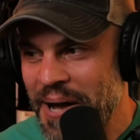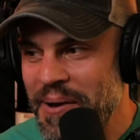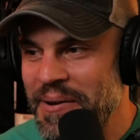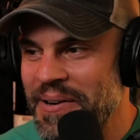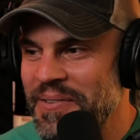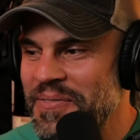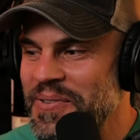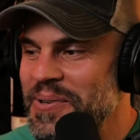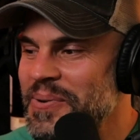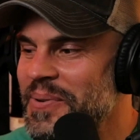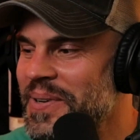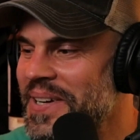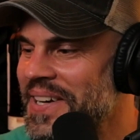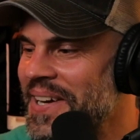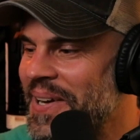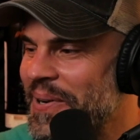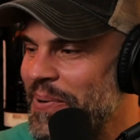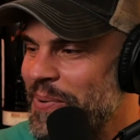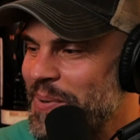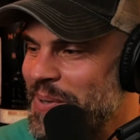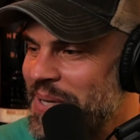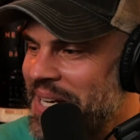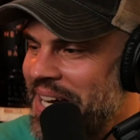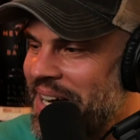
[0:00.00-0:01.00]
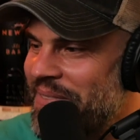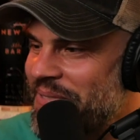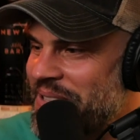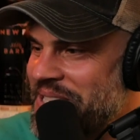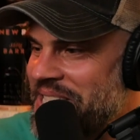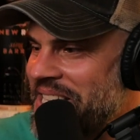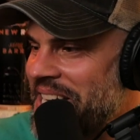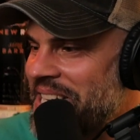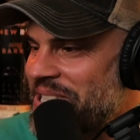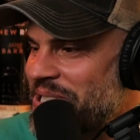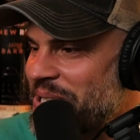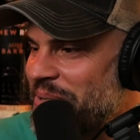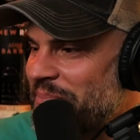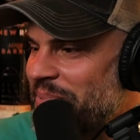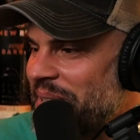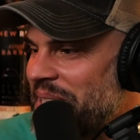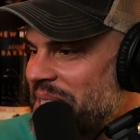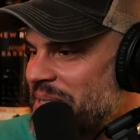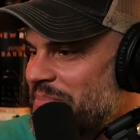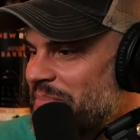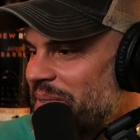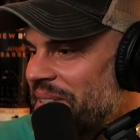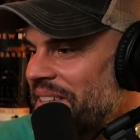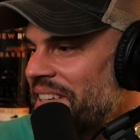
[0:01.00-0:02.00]
mean, if you want a cool conversation piece,
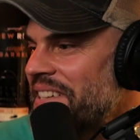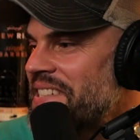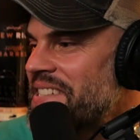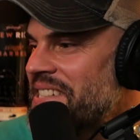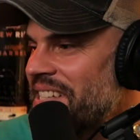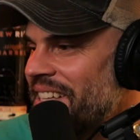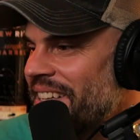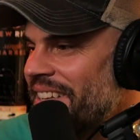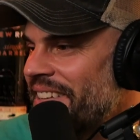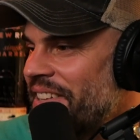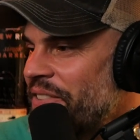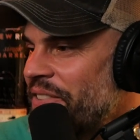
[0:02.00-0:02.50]
but the